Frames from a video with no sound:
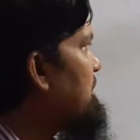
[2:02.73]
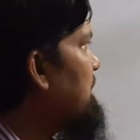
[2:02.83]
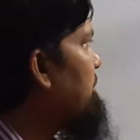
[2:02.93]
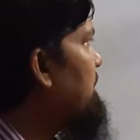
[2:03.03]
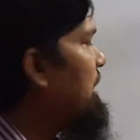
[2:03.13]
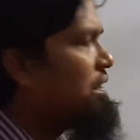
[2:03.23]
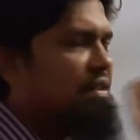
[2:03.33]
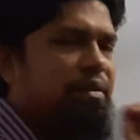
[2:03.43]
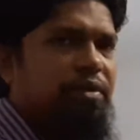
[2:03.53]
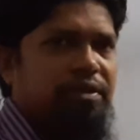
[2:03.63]
7 and
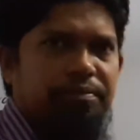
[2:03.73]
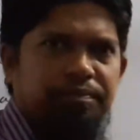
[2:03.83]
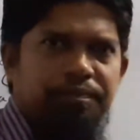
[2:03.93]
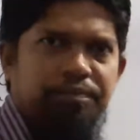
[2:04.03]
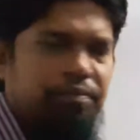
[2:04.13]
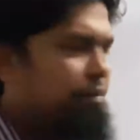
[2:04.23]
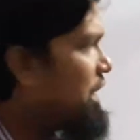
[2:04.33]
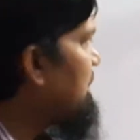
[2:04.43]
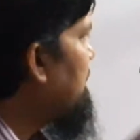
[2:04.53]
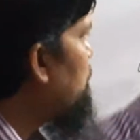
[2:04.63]
7.
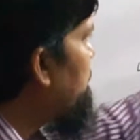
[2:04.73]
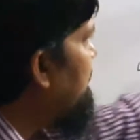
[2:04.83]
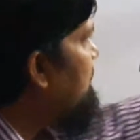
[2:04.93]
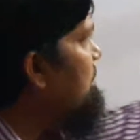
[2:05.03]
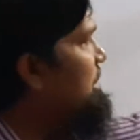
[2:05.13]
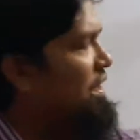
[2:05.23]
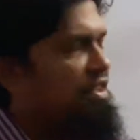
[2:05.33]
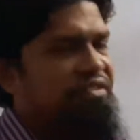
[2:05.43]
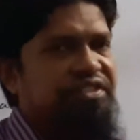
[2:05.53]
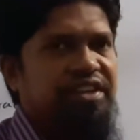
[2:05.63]
But the numerators are
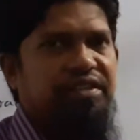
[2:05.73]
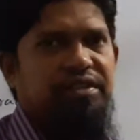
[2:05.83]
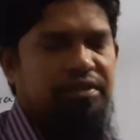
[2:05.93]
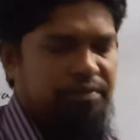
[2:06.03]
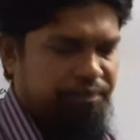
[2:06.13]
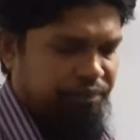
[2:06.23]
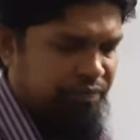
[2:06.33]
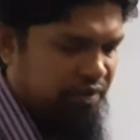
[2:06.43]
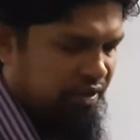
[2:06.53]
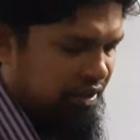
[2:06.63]
different.
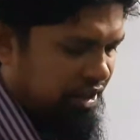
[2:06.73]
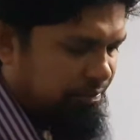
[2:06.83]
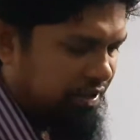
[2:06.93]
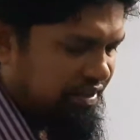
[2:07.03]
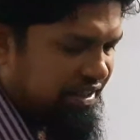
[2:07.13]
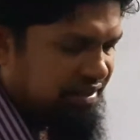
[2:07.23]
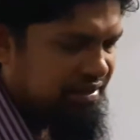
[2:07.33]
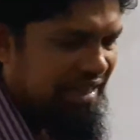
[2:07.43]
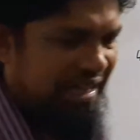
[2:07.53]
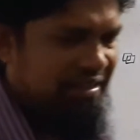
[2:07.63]
If the thing is
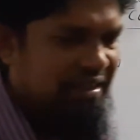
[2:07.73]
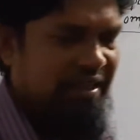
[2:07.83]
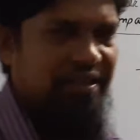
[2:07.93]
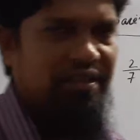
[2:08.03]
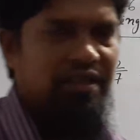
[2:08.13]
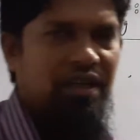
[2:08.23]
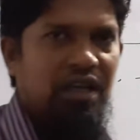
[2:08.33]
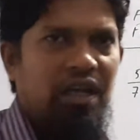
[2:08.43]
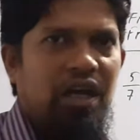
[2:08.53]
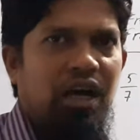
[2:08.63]
like that,
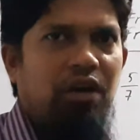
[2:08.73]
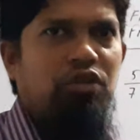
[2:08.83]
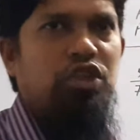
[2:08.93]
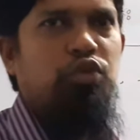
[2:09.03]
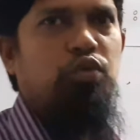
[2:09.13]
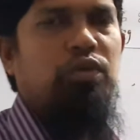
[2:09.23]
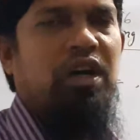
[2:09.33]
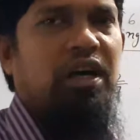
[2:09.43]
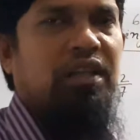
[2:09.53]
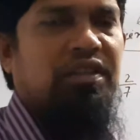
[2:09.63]
how will you
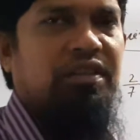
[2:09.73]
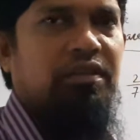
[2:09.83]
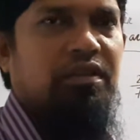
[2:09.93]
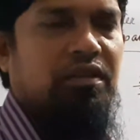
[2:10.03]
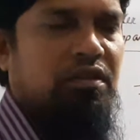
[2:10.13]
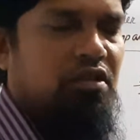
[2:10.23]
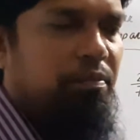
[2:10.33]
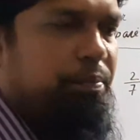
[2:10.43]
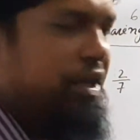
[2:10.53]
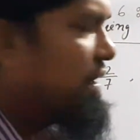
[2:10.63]

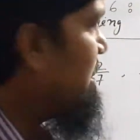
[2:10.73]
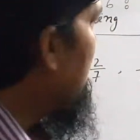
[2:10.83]
compare